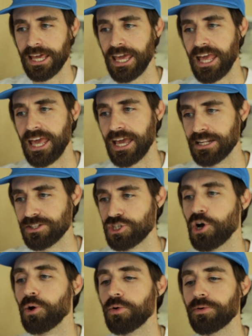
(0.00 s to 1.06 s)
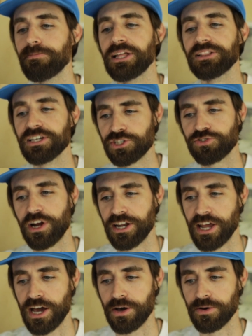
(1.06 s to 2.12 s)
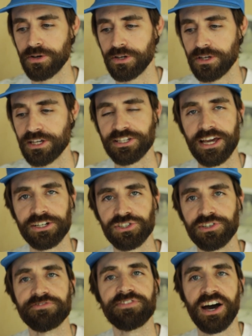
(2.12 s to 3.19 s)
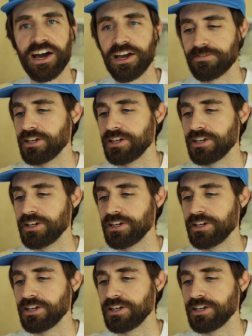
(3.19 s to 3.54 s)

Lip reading: And so my list right now is actually 5,